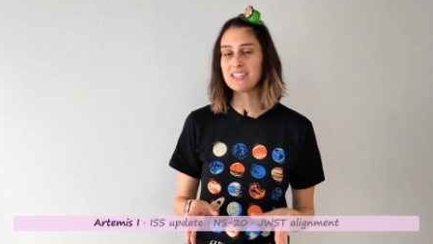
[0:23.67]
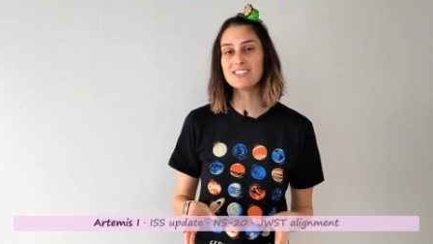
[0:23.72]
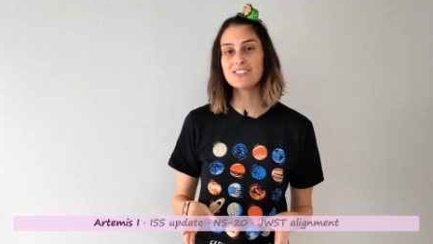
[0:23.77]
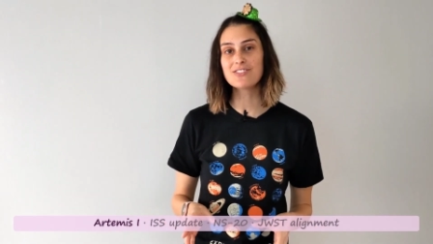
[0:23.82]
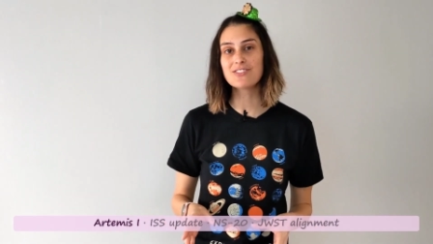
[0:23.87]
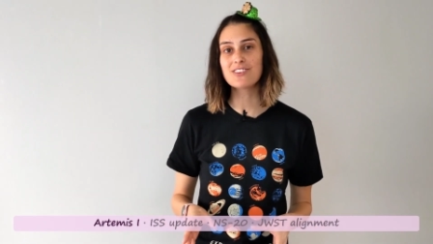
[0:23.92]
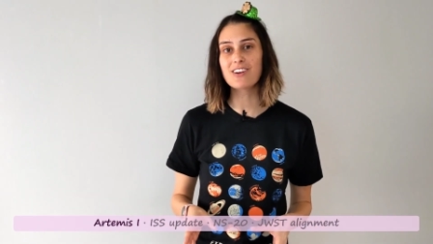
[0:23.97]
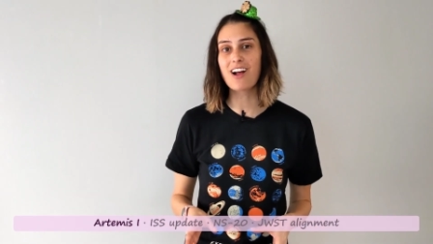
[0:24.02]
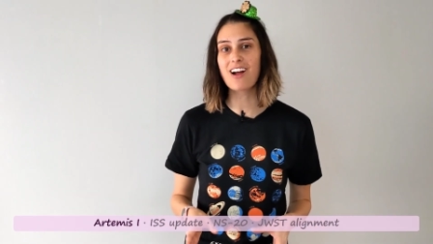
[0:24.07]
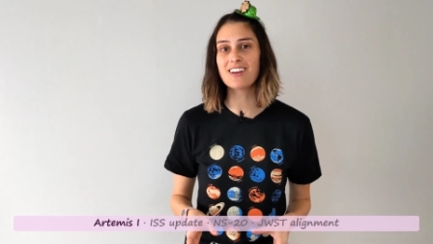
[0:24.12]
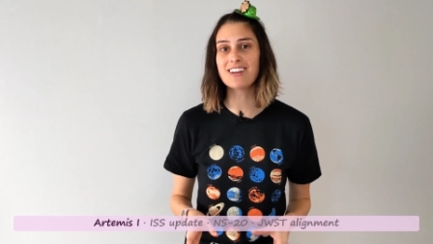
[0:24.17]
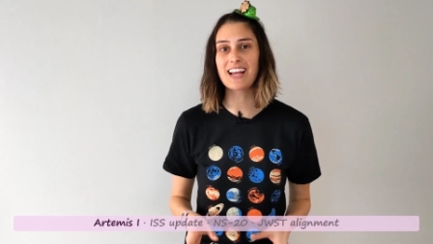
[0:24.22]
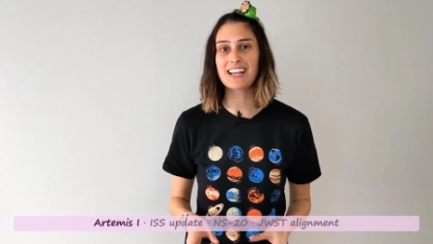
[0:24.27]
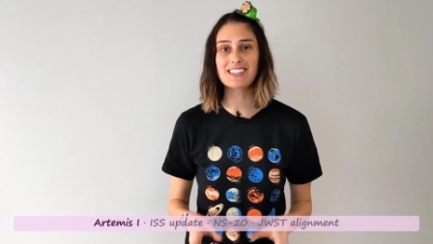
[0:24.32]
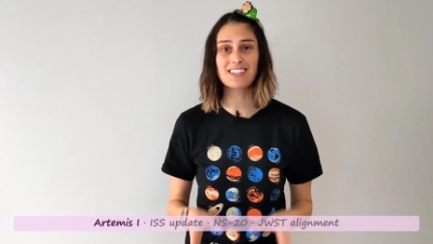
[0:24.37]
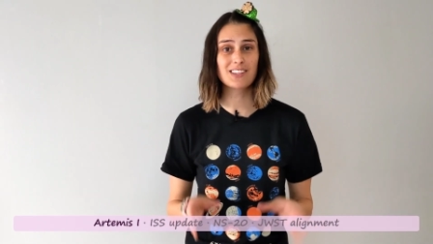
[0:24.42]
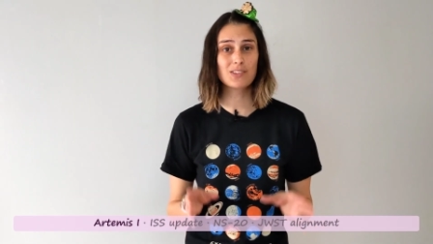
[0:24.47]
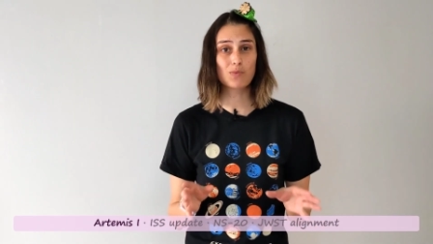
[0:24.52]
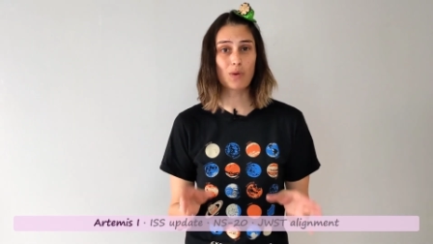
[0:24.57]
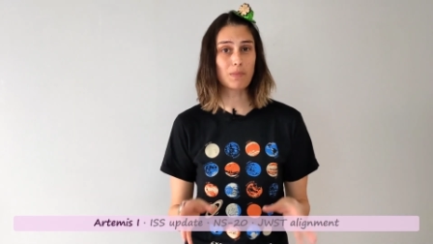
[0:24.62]
Eastern on
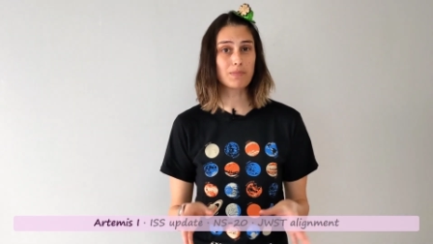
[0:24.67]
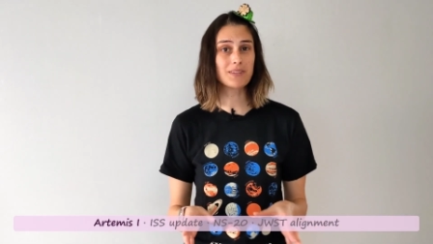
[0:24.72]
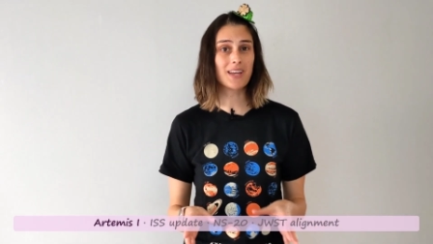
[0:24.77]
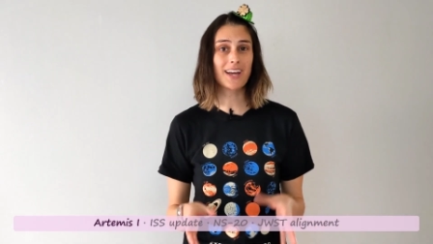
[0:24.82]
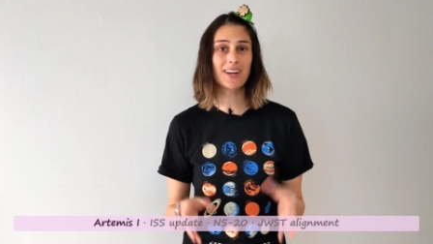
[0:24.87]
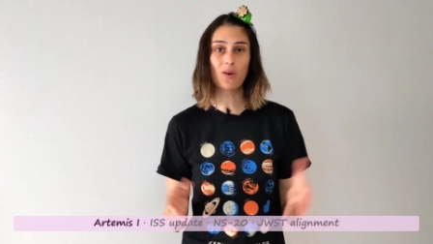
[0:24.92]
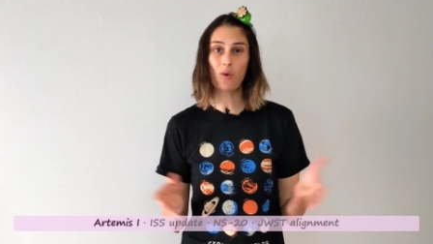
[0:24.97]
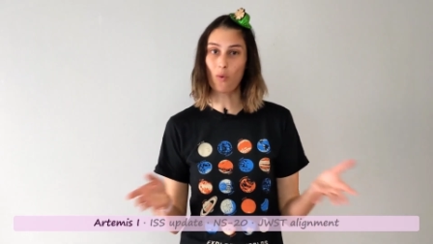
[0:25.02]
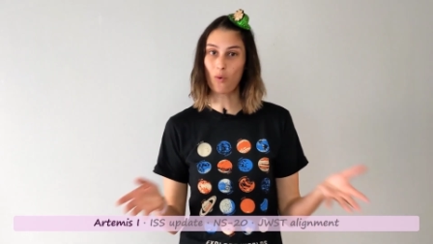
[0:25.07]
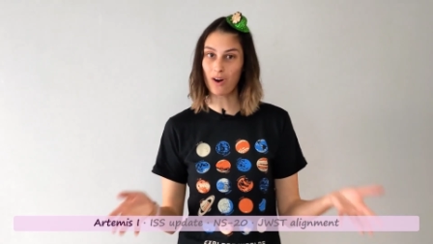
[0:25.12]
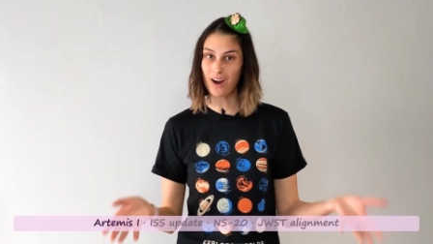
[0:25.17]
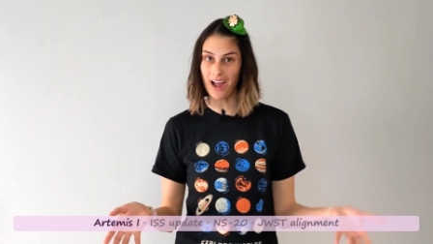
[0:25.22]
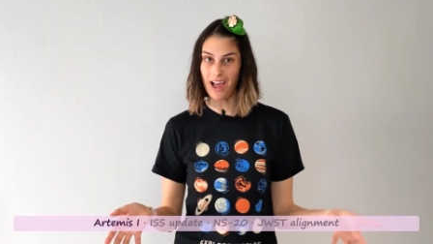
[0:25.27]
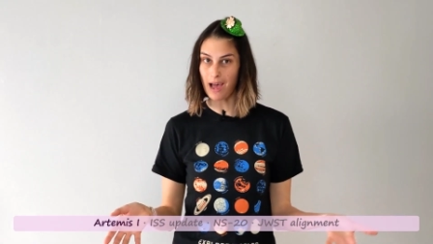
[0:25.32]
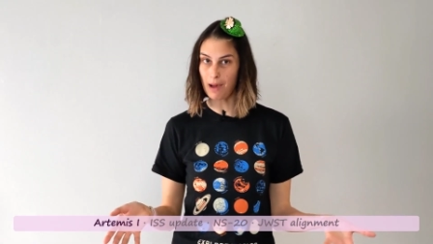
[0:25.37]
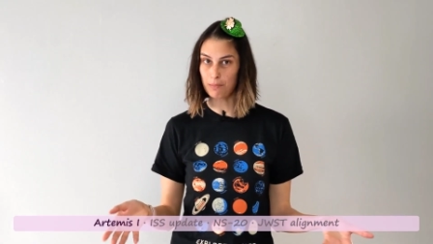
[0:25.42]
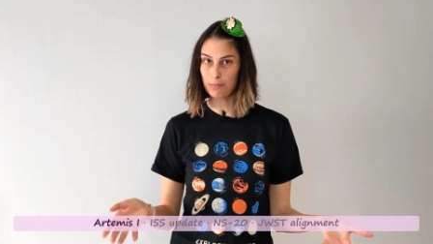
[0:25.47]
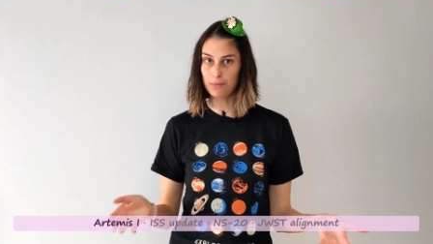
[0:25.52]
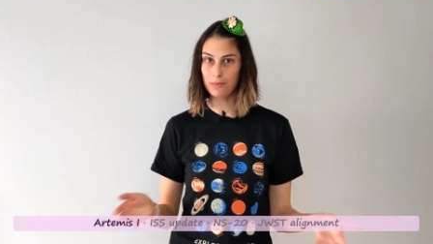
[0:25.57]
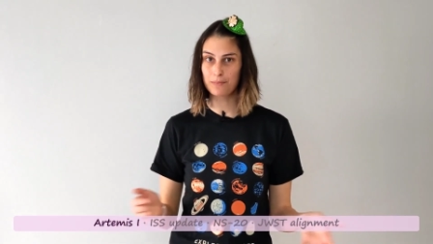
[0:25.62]
NASA's website or
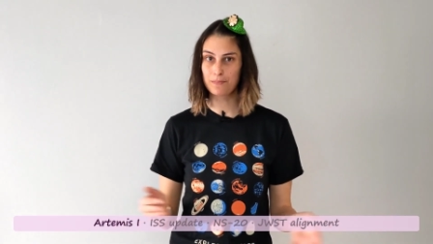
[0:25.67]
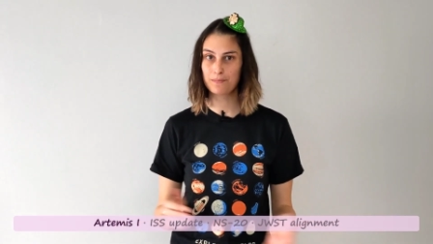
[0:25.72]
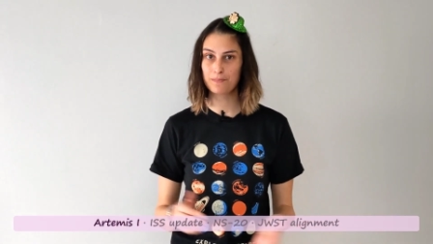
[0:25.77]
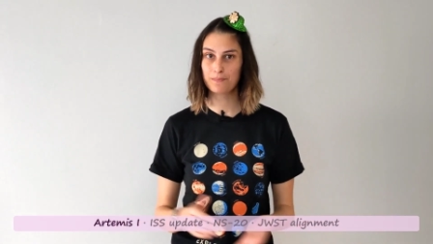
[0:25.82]
app.